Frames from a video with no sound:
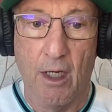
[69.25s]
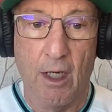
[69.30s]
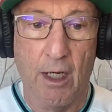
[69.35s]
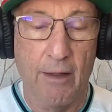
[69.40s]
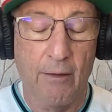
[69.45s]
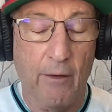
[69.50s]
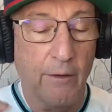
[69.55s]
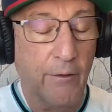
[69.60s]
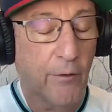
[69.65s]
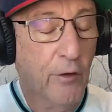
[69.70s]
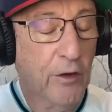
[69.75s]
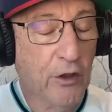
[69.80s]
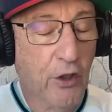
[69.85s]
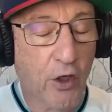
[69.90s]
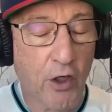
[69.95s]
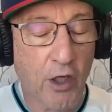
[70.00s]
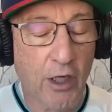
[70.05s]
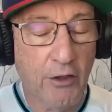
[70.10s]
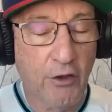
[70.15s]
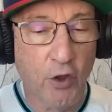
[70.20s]
I
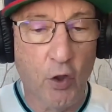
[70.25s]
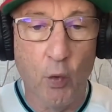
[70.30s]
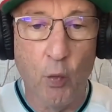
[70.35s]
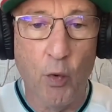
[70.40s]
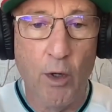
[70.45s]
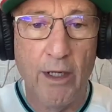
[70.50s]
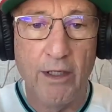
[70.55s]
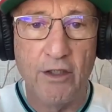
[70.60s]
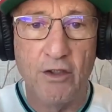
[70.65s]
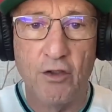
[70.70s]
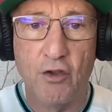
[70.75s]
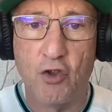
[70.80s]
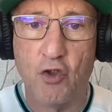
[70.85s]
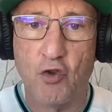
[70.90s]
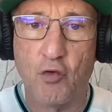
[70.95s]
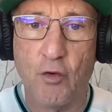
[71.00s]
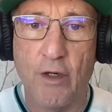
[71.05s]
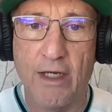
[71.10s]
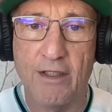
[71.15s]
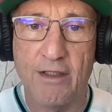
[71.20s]
don't want to
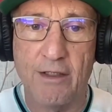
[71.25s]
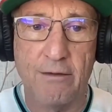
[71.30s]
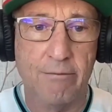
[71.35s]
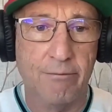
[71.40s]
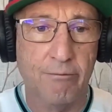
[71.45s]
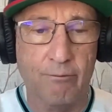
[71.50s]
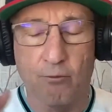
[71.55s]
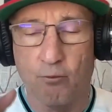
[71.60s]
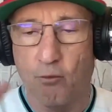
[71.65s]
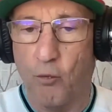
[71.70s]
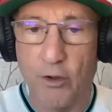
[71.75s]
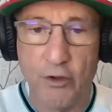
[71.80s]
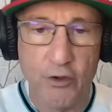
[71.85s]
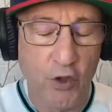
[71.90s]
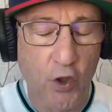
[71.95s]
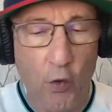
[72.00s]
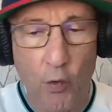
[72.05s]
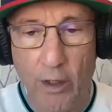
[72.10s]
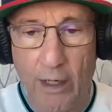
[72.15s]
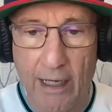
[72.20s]
stress
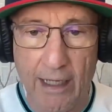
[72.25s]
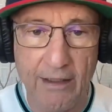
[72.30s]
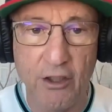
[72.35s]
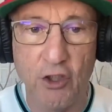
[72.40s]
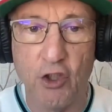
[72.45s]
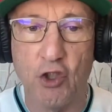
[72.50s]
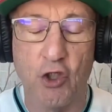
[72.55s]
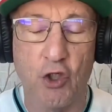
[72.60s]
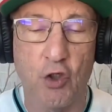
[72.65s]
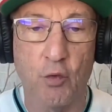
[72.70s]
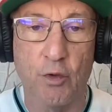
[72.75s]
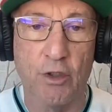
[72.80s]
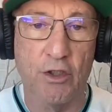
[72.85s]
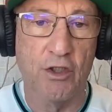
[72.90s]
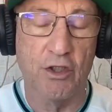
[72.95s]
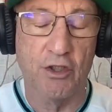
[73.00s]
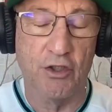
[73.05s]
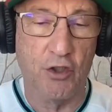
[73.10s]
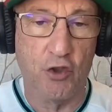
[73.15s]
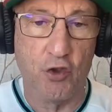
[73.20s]
what's going on this year,
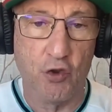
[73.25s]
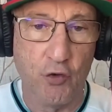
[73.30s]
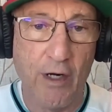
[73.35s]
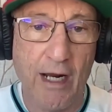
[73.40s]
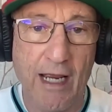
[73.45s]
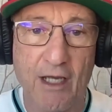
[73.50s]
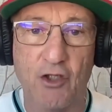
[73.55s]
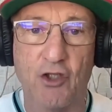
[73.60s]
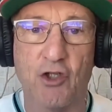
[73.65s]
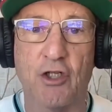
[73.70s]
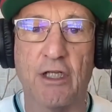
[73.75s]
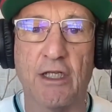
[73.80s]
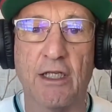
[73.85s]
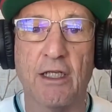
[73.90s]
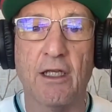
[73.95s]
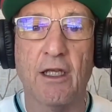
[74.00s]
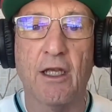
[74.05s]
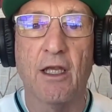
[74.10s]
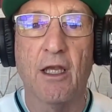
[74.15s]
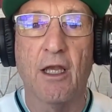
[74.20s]
which is a
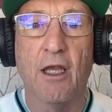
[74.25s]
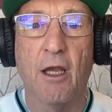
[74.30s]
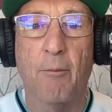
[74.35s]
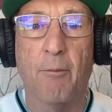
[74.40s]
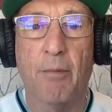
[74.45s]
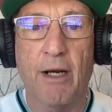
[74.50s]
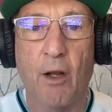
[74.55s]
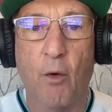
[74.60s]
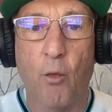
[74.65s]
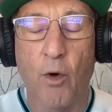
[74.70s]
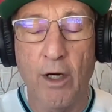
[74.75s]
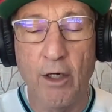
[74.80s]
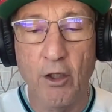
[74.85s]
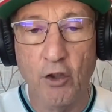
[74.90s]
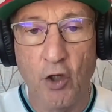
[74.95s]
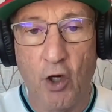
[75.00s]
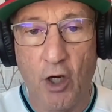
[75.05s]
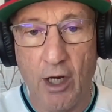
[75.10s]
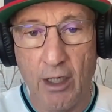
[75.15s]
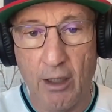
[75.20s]
tragedy, but I want
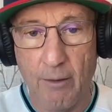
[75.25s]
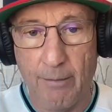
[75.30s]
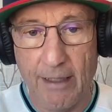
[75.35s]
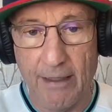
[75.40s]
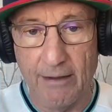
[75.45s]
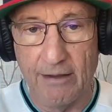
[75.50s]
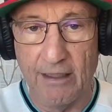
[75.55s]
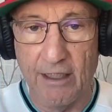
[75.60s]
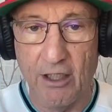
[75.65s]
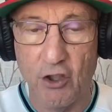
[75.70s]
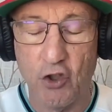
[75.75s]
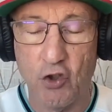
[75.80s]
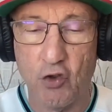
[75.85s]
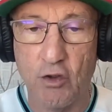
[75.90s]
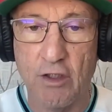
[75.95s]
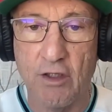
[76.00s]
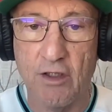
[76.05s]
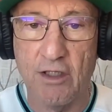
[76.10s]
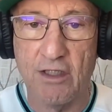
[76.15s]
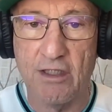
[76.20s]
to talk about the
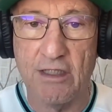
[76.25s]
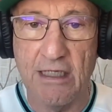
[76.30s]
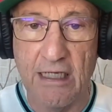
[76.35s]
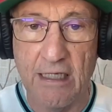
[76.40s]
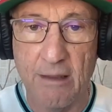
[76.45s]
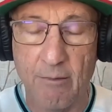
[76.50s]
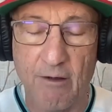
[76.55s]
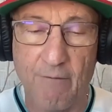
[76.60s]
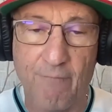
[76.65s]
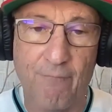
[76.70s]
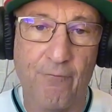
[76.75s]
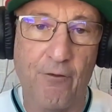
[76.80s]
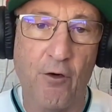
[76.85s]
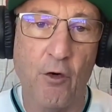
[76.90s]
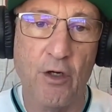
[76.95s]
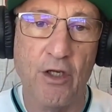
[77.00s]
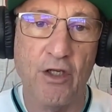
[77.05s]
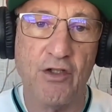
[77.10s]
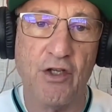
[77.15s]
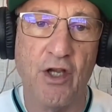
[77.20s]
history of this team and
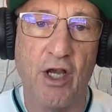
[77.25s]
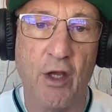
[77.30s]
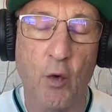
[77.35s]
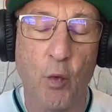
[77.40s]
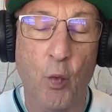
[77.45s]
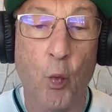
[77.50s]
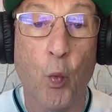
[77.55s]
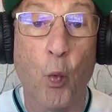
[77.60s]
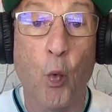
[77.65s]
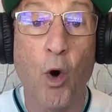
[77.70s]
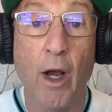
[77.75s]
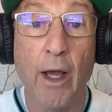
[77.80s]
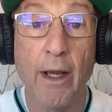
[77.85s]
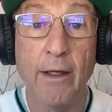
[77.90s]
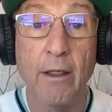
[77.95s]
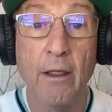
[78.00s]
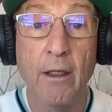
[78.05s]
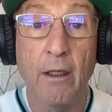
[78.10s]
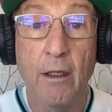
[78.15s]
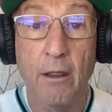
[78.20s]
focus on
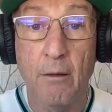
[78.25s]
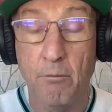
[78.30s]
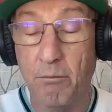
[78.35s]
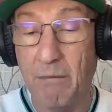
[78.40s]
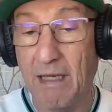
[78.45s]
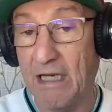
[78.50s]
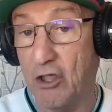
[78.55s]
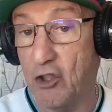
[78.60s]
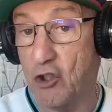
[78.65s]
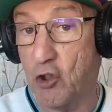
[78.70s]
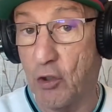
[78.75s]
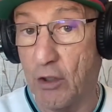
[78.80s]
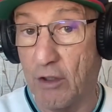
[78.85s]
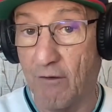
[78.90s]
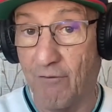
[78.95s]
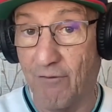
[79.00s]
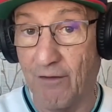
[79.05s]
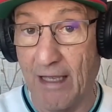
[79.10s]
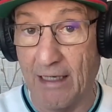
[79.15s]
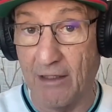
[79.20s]
one major
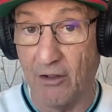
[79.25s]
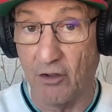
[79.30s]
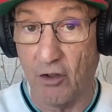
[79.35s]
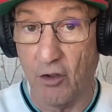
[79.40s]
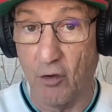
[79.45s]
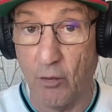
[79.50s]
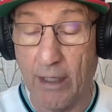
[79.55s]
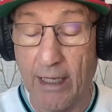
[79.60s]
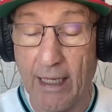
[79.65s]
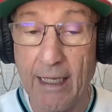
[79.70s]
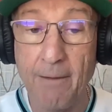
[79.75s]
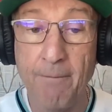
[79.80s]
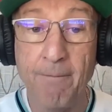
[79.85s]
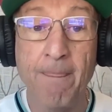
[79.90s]
event, okay?